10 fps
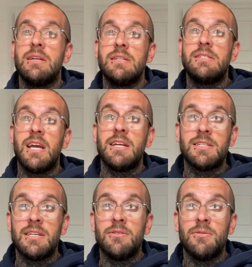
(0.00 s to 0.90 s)
change
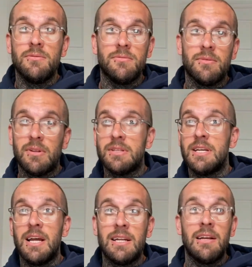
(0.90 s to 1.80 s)
the needle,
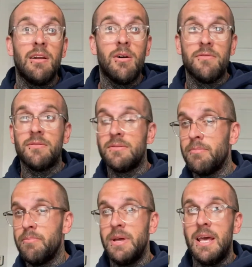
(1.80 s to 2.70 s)
take that needle off,
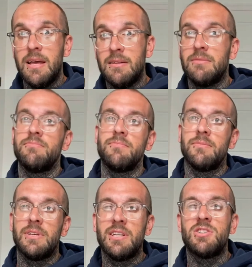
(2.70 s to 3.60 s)
bin it
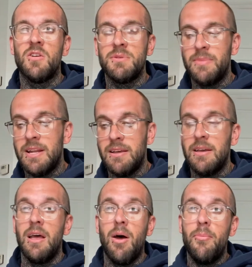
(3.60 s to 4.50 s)
in a sharps bin,
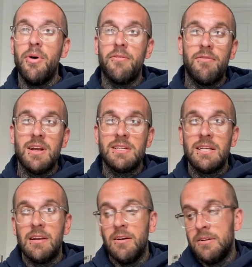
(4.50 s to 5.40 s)
put a fresh
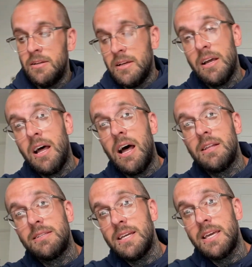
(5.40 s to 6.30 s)
needle on and
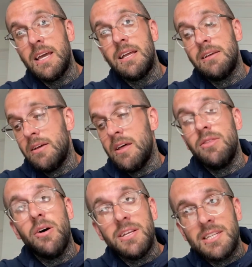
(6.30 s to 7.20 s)
stick it,
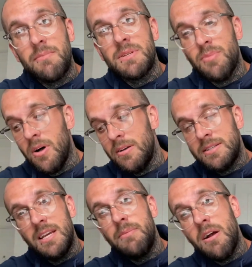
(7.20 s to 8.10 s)
not in the same spot,
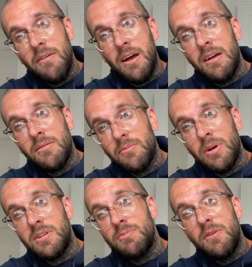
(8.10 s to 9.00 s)
same area, but
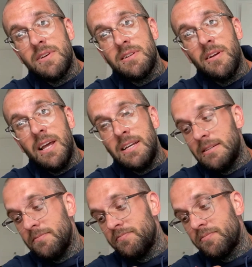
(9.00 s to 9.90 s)
just move it slightly.
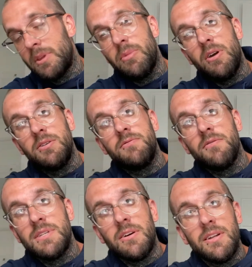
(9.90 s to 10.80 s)
Because you've
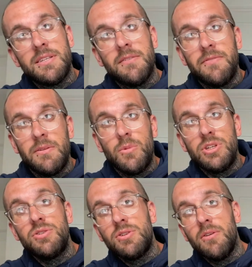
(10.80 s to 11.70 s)
obviously gone into something in which
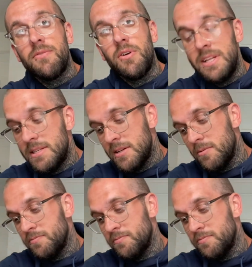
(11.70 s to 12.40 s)
you shouldn't have gone into.